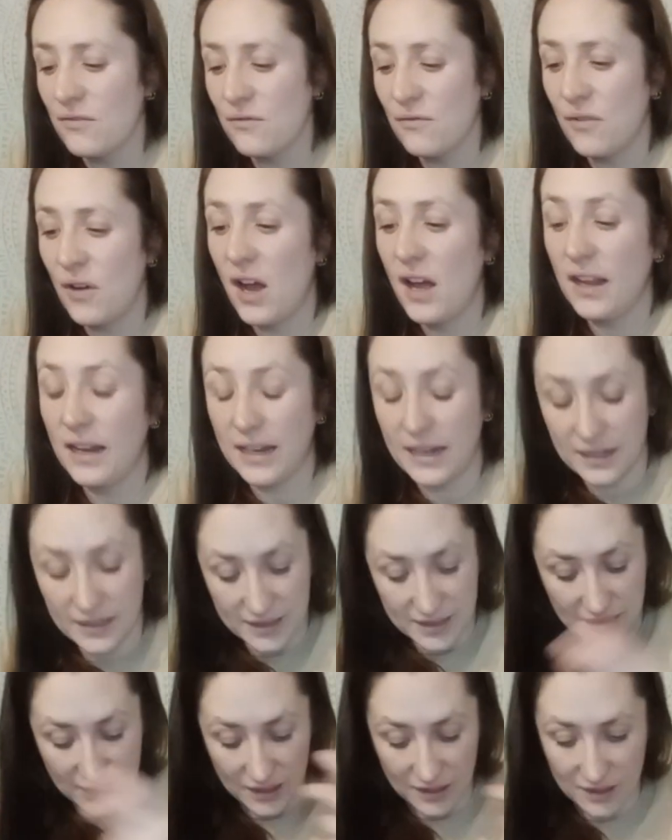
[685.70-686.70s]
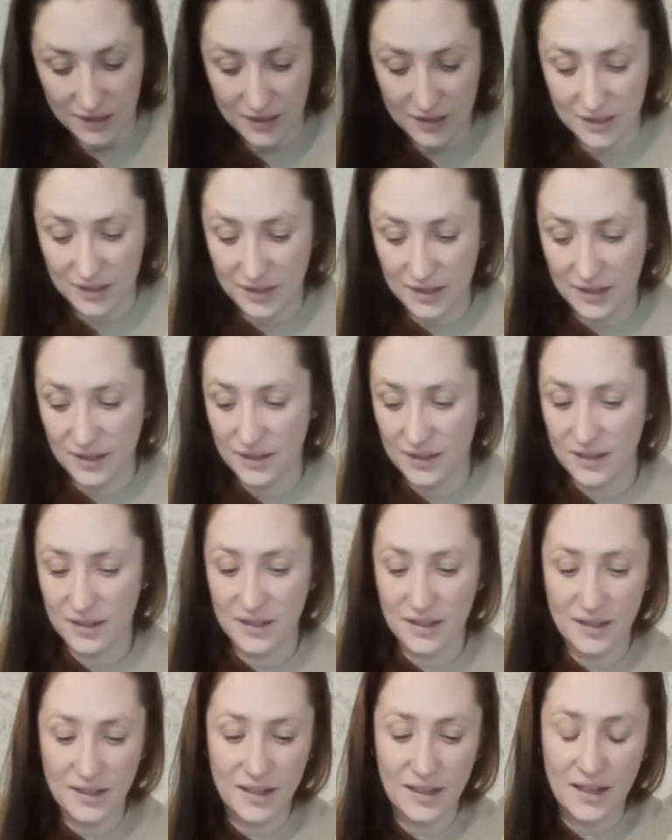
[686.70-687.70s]
Right.
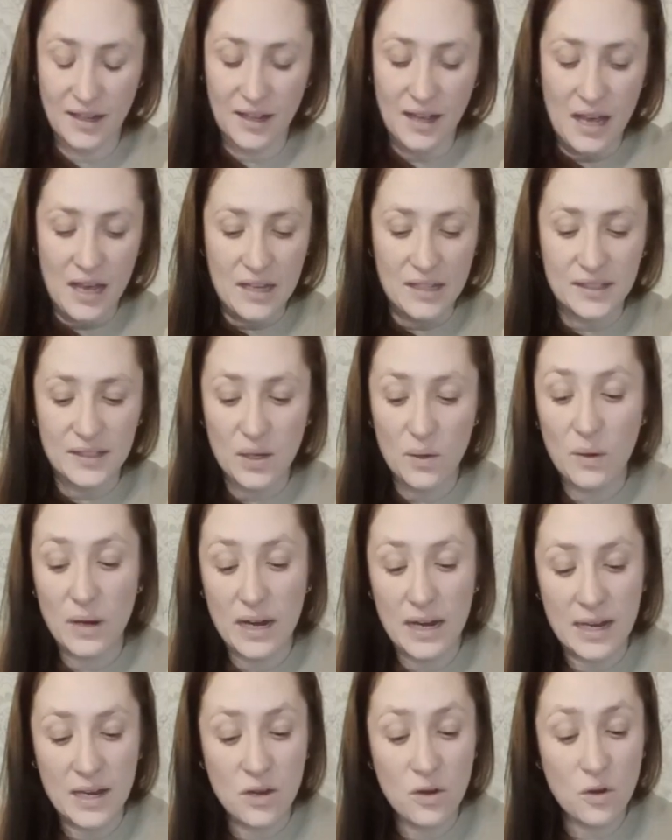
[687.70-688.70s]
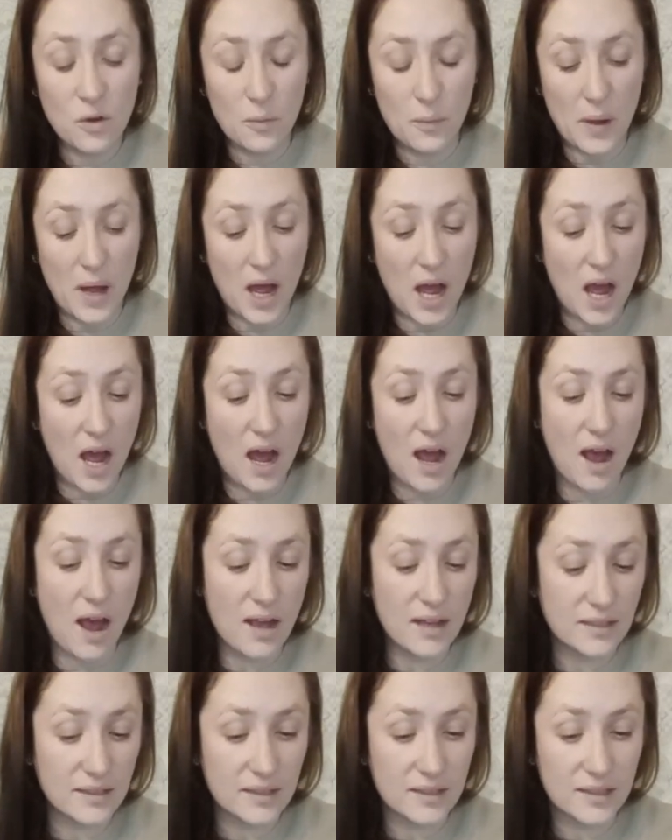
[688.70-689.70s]
So in your
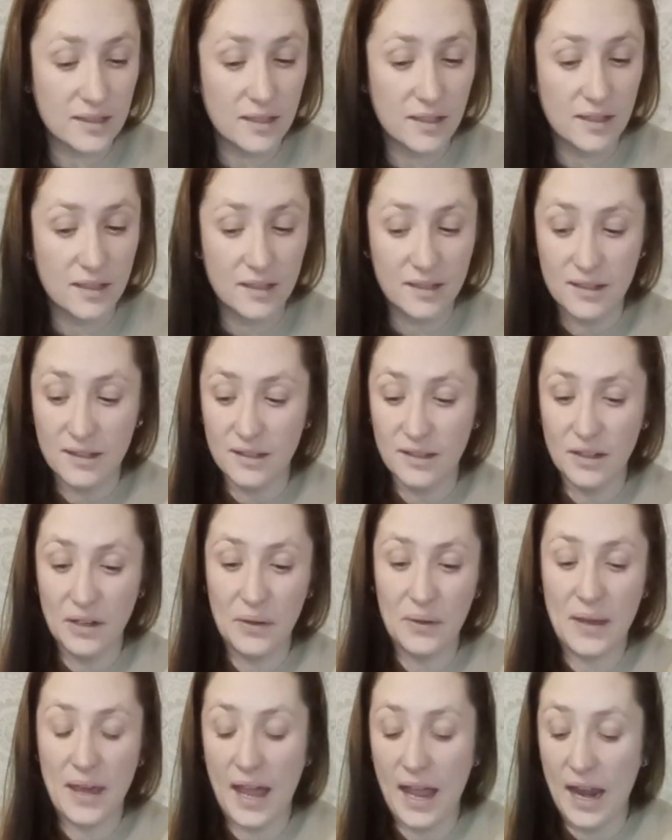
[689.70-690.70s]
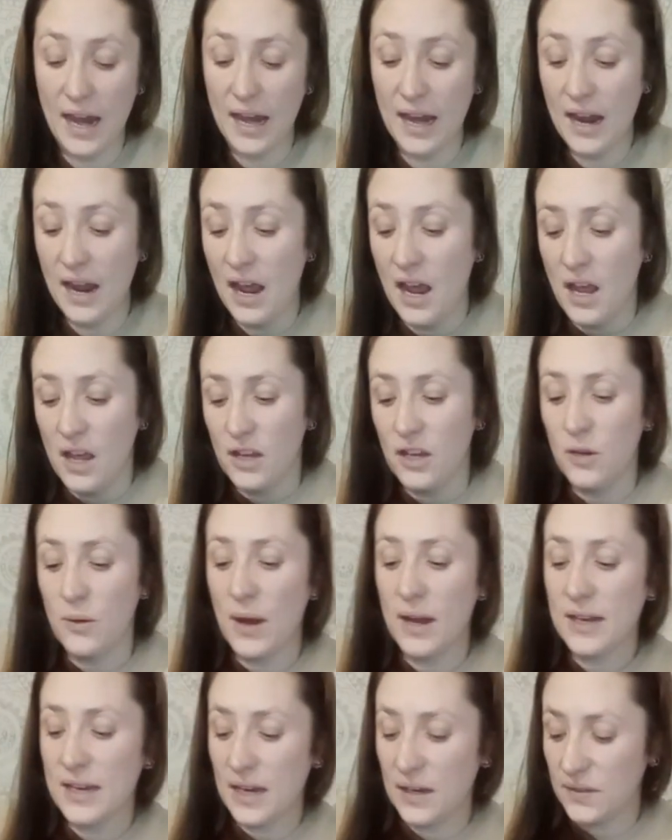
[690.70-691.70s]
past, okay?
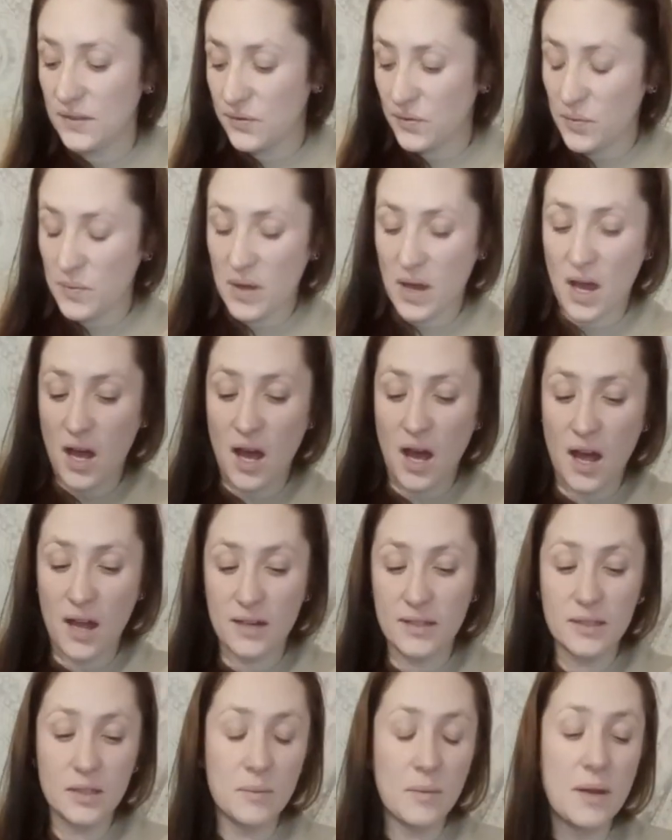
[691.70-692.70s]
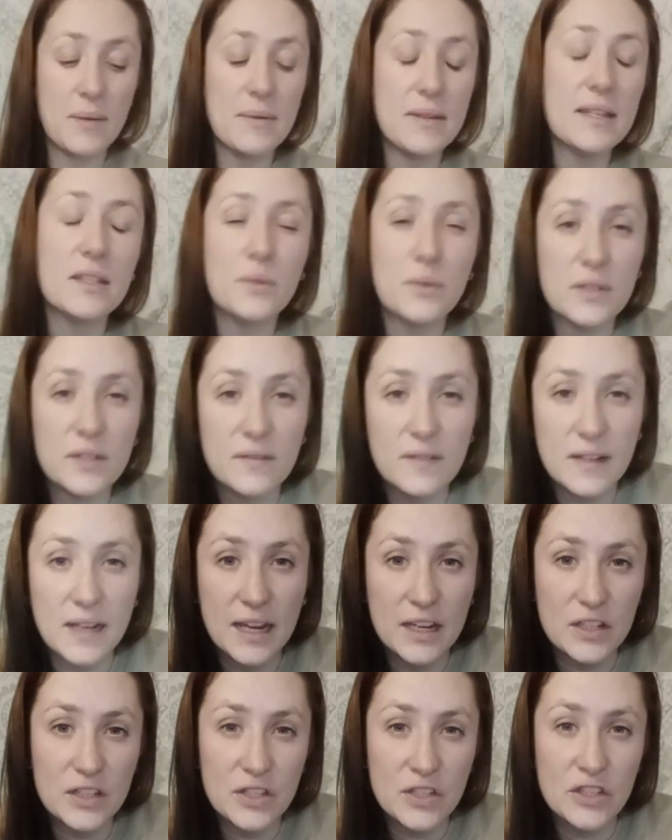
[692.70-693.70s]
You had gifts from the heart. So maybe this was a
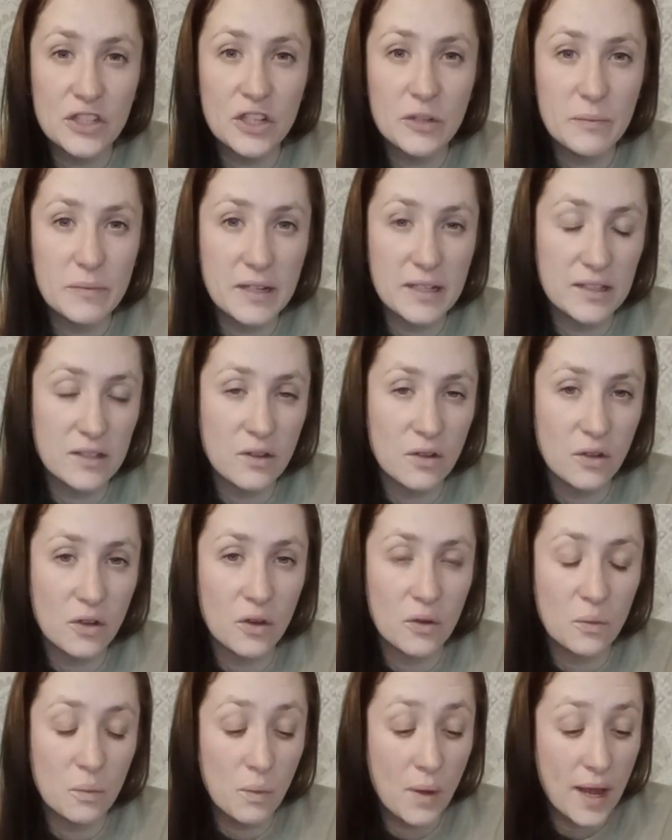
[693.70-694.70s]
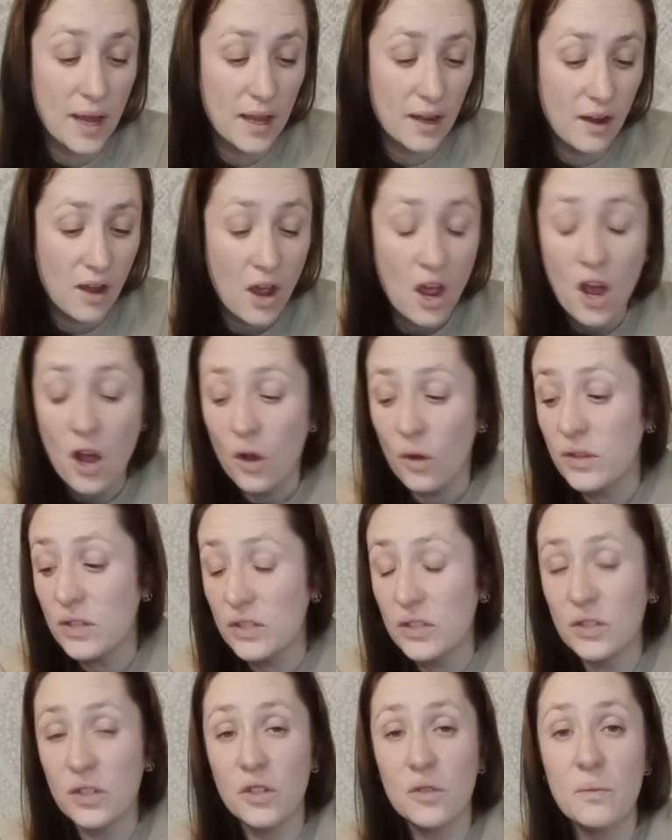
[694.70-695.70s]
relationship that's not gone well, or
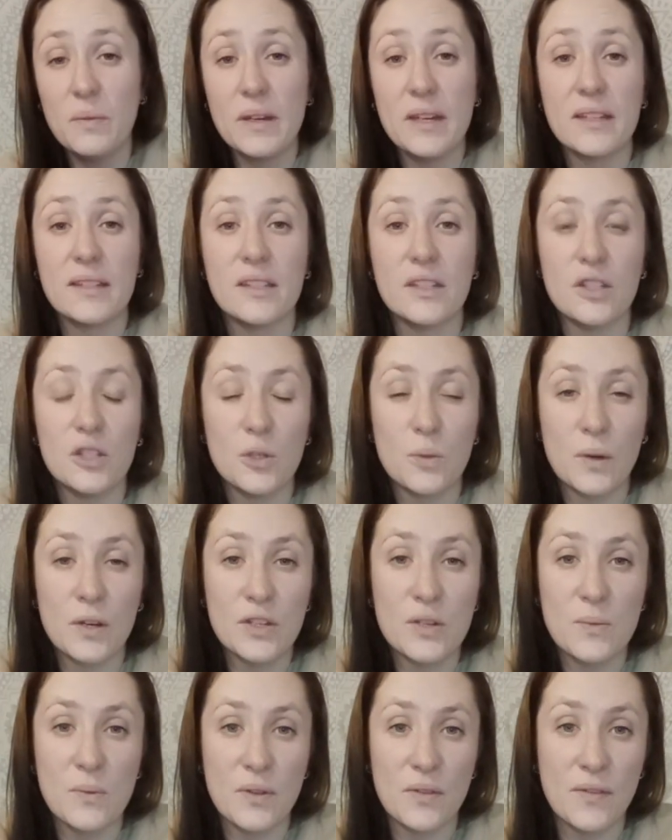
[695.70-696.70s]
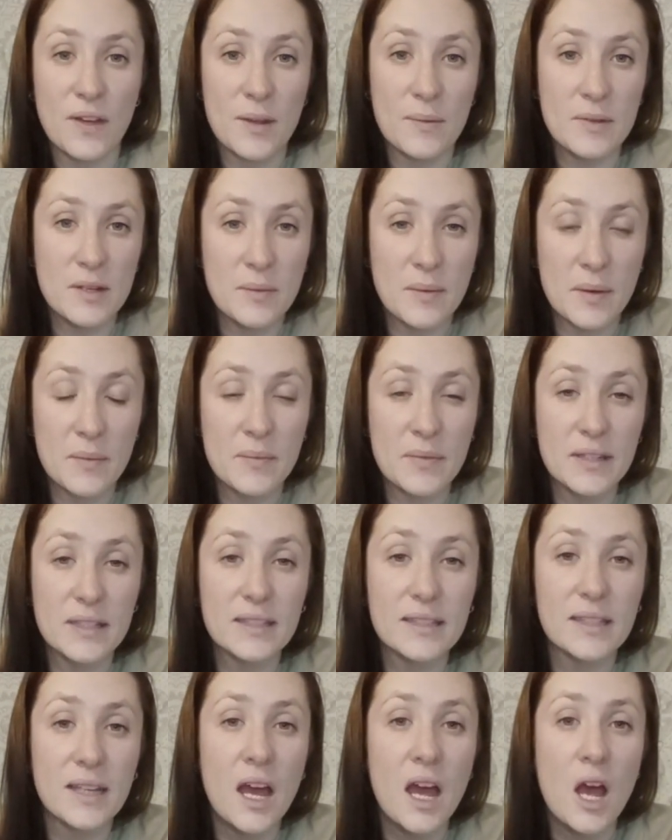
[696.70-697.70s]
this could be a situation with family
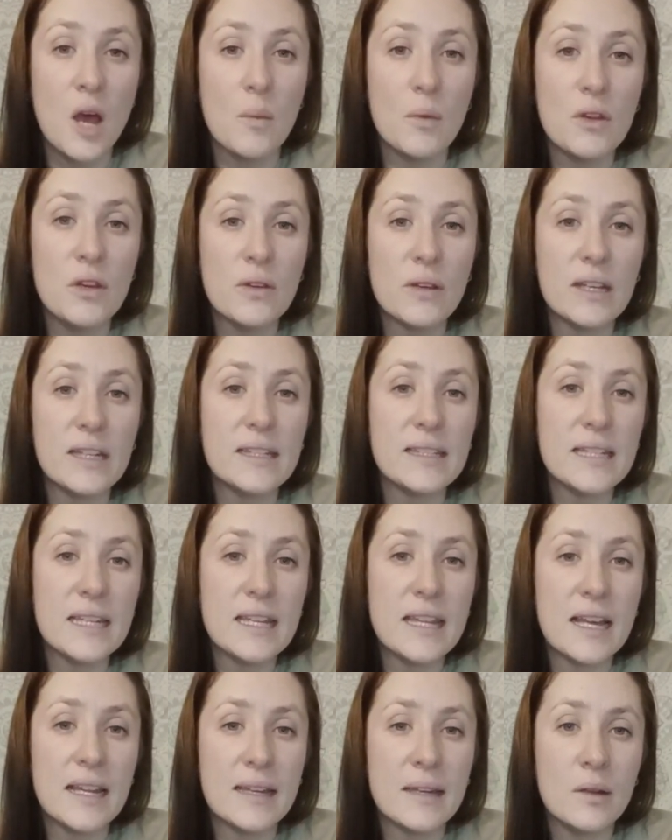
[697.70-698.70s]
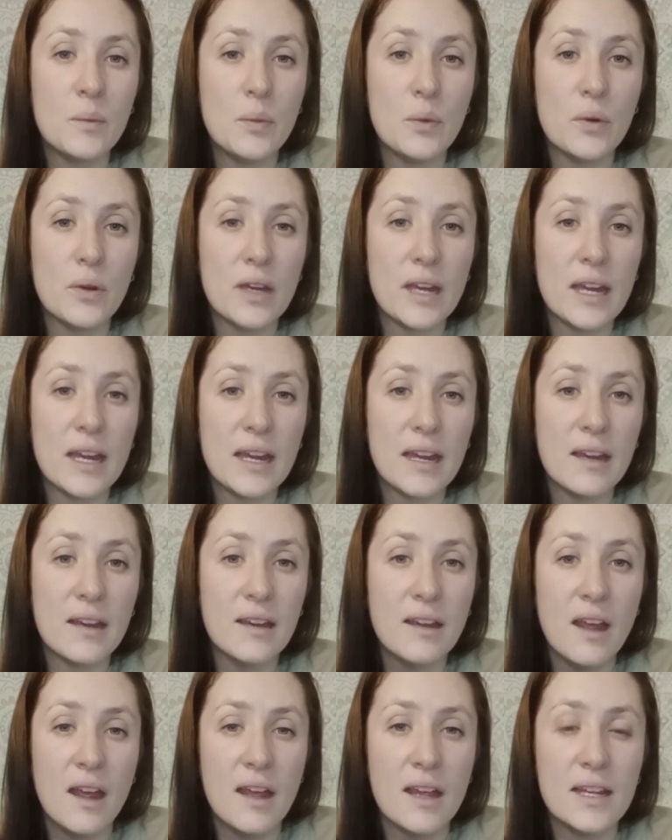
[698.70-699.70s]
members. But you can see that little boy
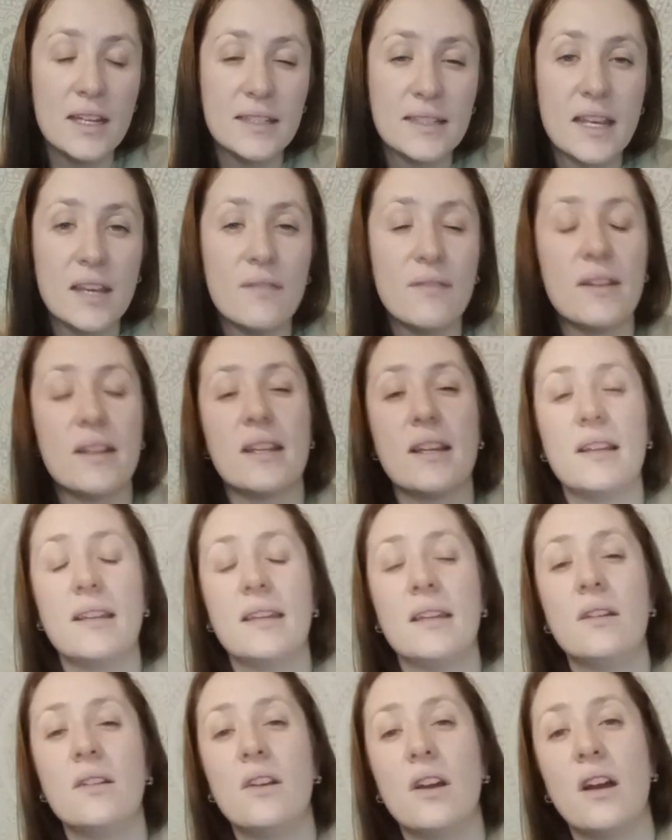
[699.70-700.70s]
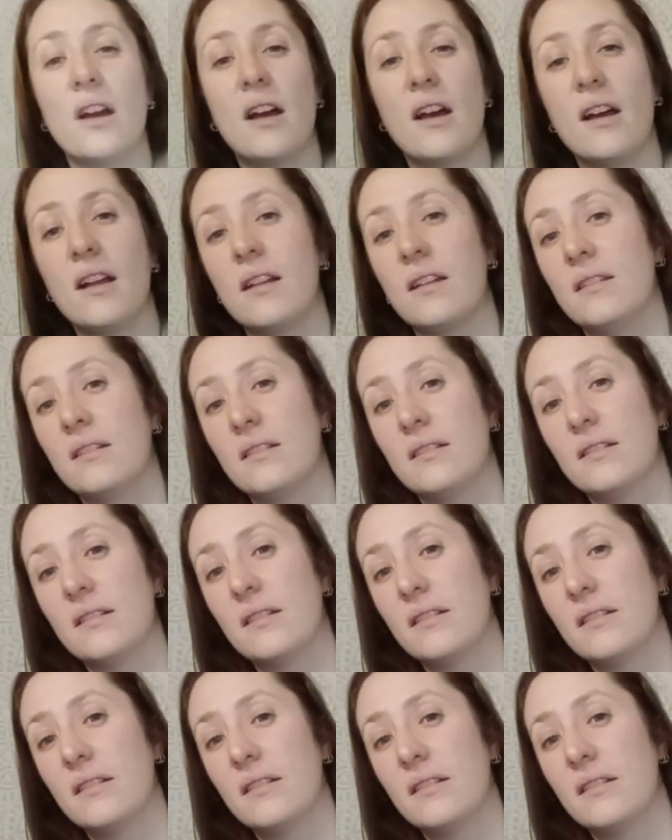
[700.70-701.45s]
here is giving that little girl